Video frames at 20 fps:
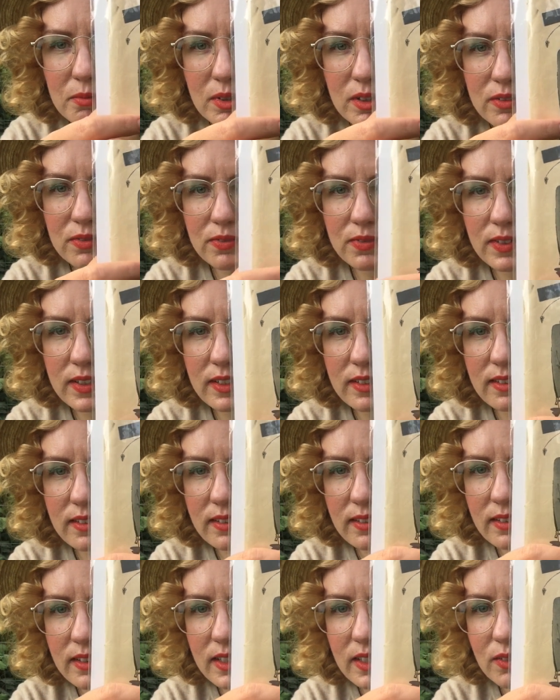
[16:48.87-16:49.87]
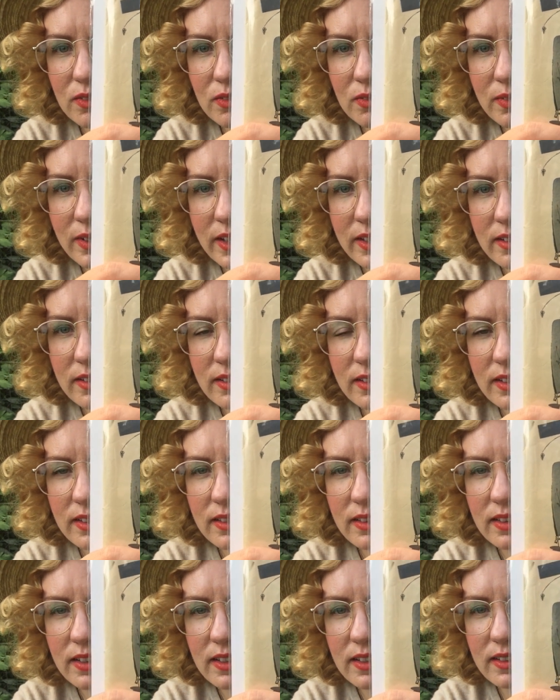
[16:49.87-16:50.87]
more fitted sleeves rather
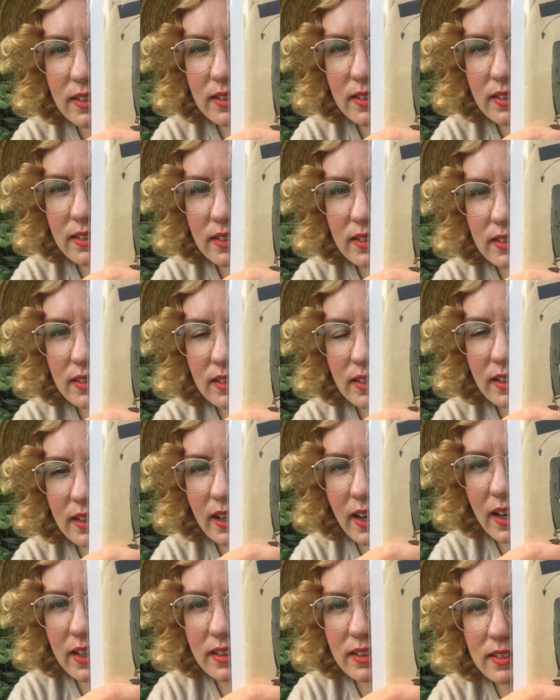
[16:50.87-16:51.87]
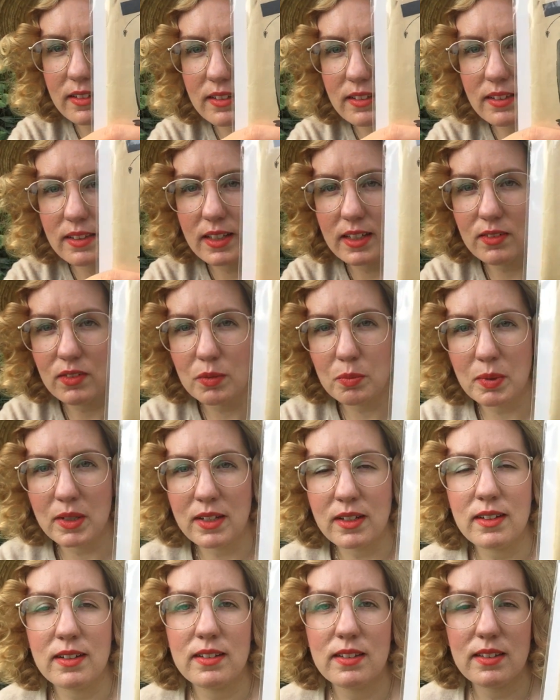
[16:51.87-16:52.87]
than these gathered sleeves,
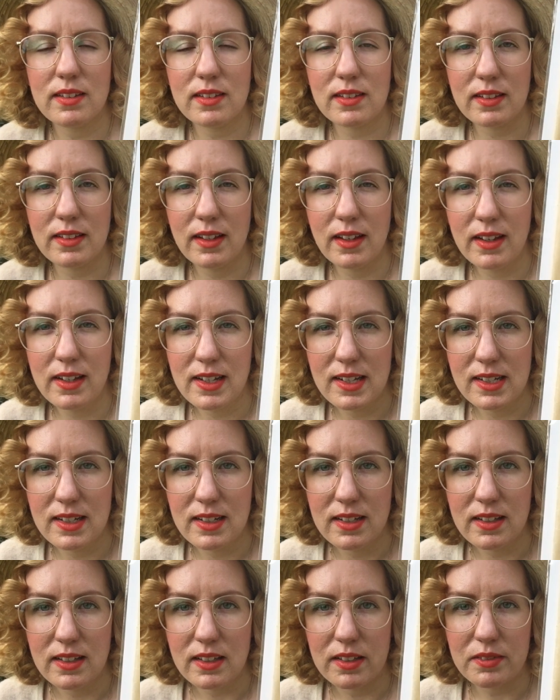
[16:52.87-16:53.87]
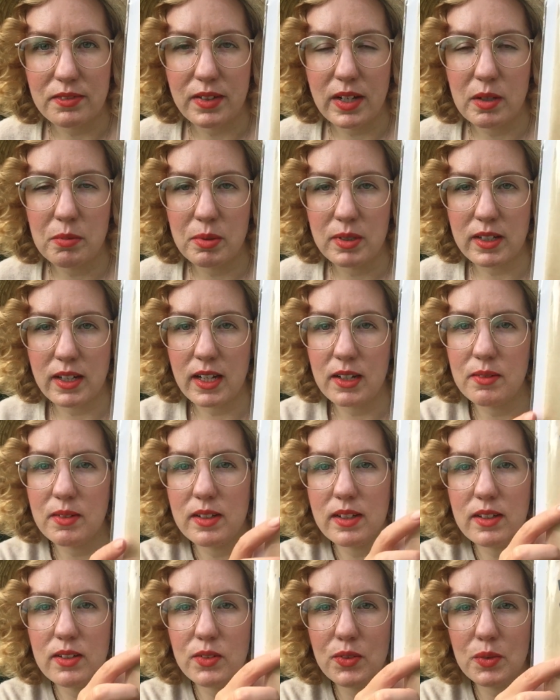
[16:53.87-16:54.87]
because the fabric I
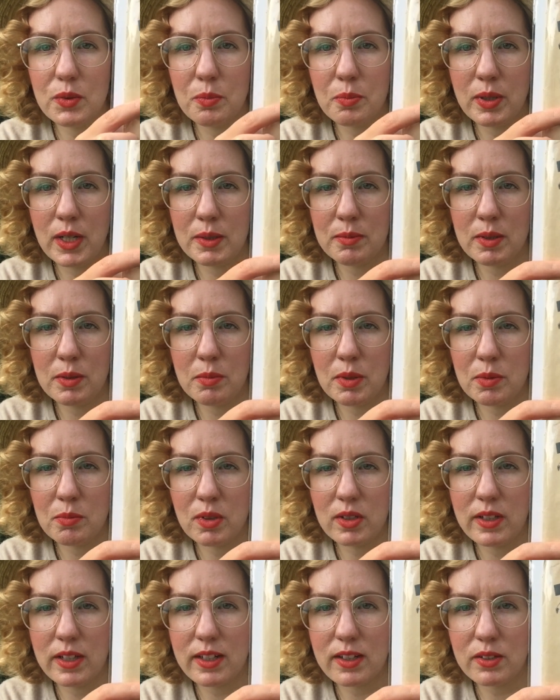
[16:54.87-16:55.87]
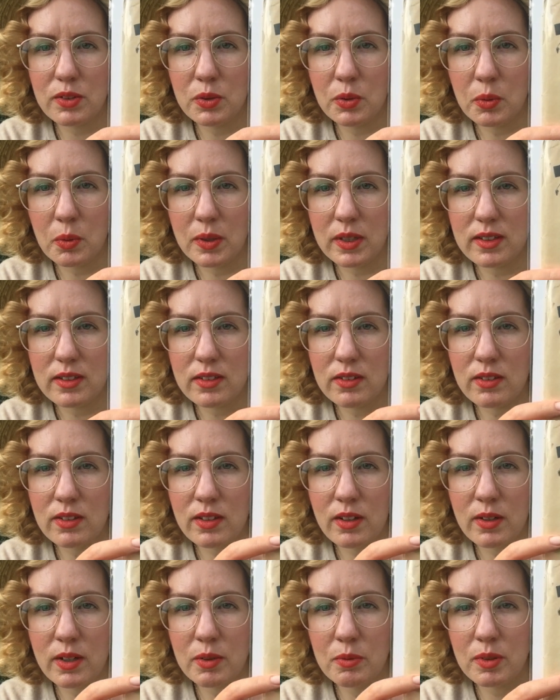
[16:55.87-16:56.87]
would use would probably be more like a twill,
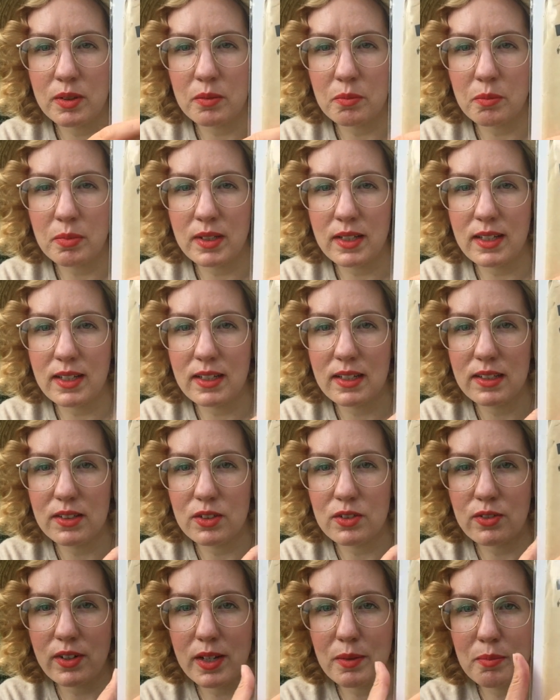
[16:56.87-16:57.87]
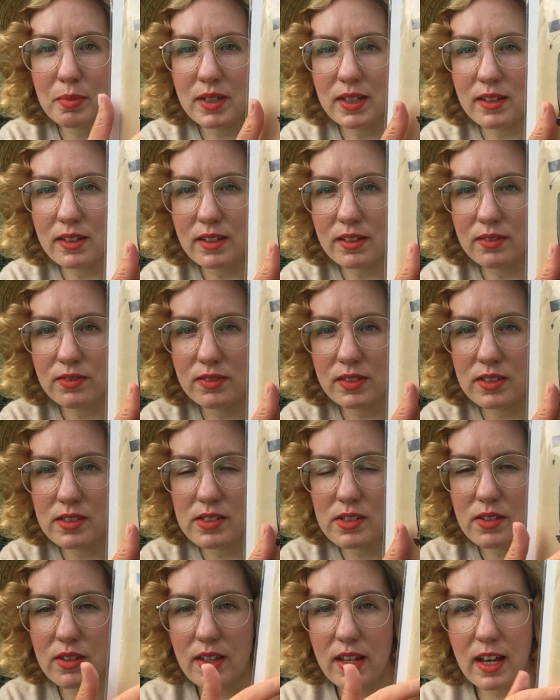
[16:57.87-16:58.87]
so it wouldn't be drapey enough to
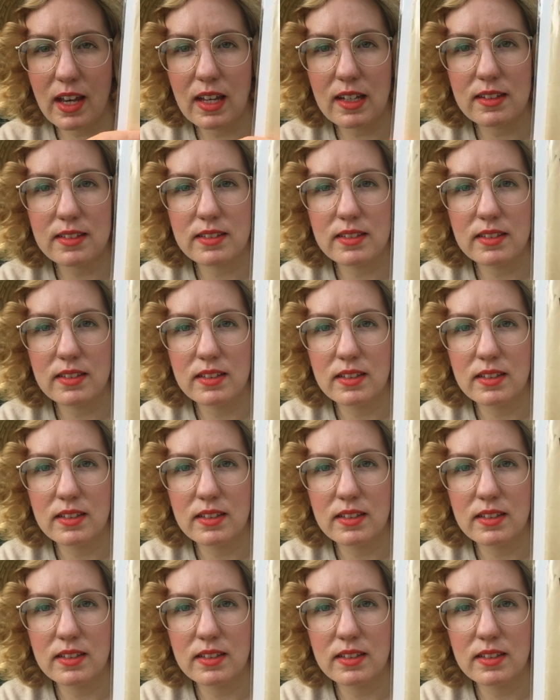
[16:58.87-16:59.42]
do that.